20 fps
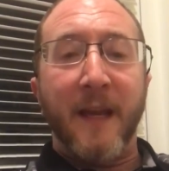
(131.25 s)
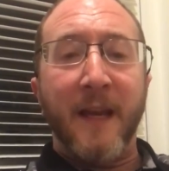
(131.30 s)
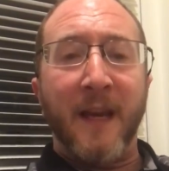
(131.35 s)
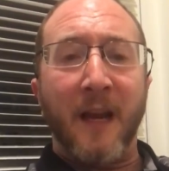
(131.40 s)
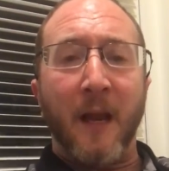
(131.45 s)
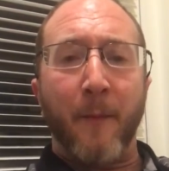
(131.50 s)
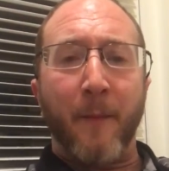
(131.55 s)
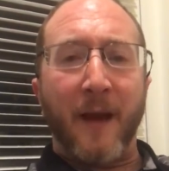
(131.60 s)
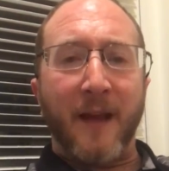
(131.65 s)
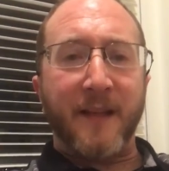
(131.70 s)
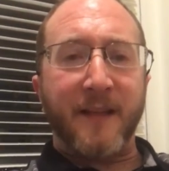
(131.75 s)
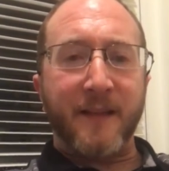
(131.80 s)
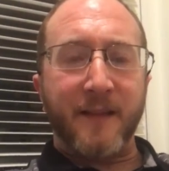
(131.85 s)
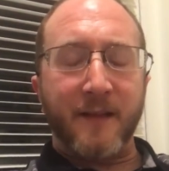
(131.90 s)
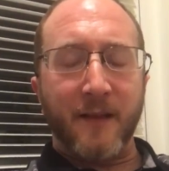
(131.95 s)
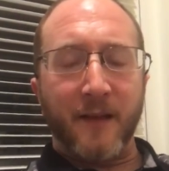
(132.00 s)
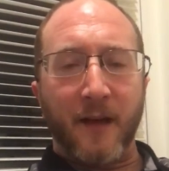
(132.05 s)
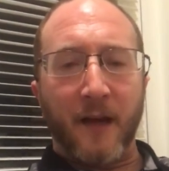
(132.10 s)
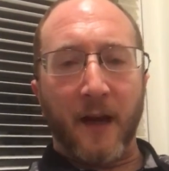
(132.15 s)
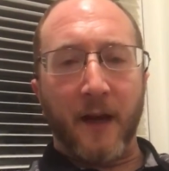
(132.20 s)
in
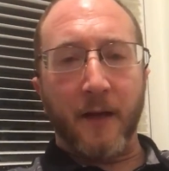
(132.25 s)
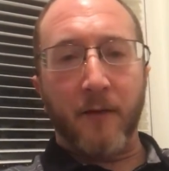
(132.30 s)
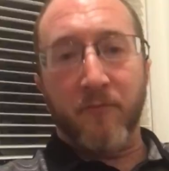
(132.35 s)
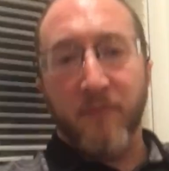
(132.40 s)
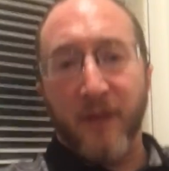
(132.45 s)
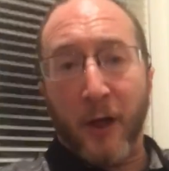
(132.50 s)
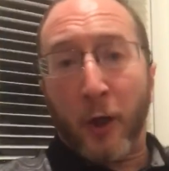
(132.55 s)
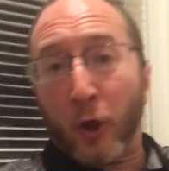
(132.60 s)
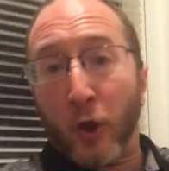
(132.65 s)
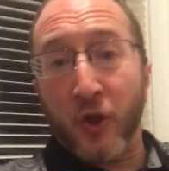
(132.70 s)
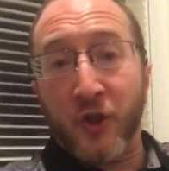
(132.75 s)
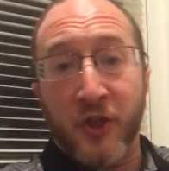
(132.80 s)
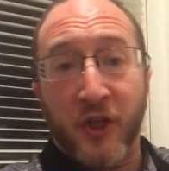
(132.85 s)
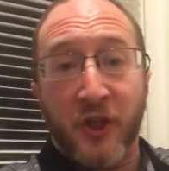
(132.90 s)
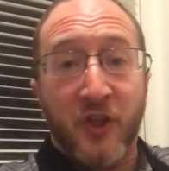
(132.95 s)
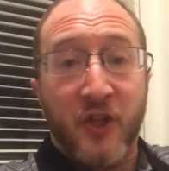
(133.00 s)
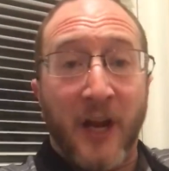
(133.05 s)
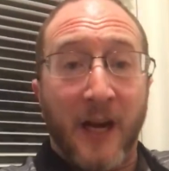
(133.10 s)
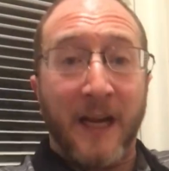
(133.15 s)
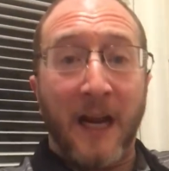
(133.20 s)
MS, and I encourage you
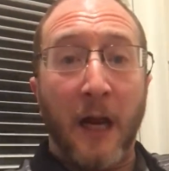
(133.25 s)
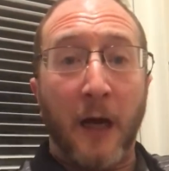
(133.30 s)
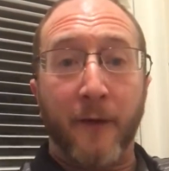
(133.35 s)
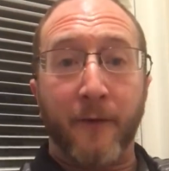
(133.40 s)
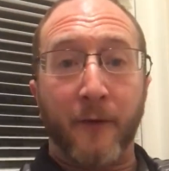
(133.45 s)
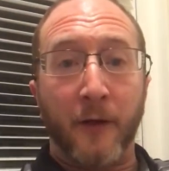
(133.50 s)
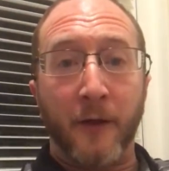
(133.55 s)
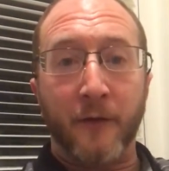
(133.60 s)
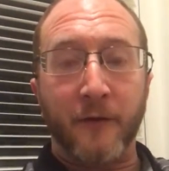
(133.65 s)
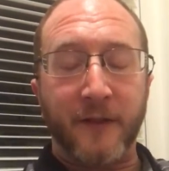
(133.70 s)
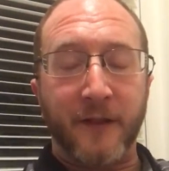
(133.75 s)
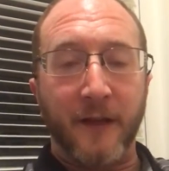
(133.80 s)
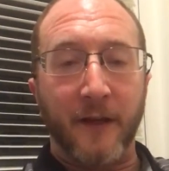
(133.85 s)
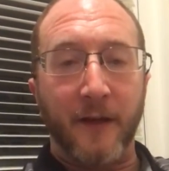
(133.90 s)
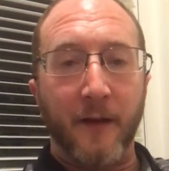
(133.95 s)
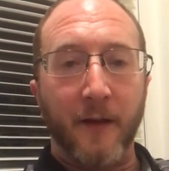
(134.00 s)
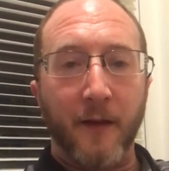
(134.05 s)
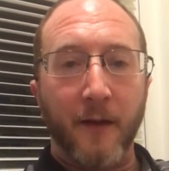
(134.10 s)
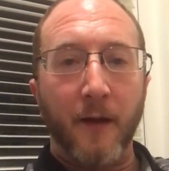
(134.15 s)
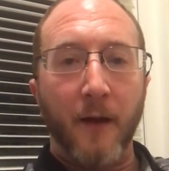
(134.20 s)
to check it out if you're
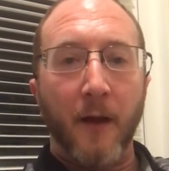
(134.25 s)
interested.